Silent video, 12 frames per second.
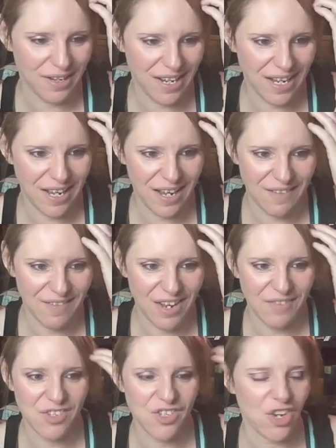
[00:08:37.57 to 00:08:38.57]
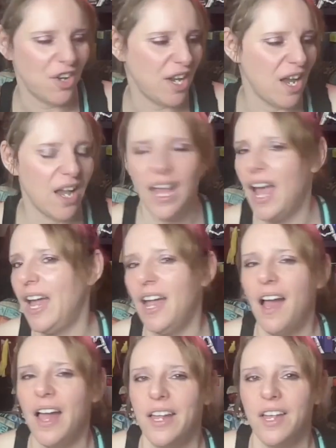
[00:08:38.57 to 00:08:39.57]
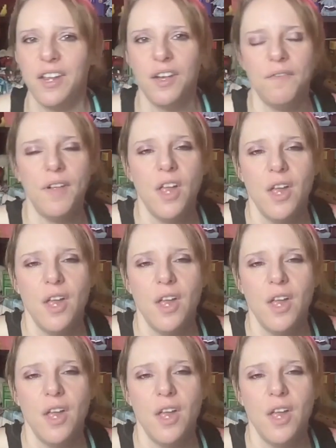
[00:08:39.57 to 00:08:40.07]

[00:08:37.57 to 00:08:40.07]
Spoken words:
Like, I'm not even joking, okay? I could have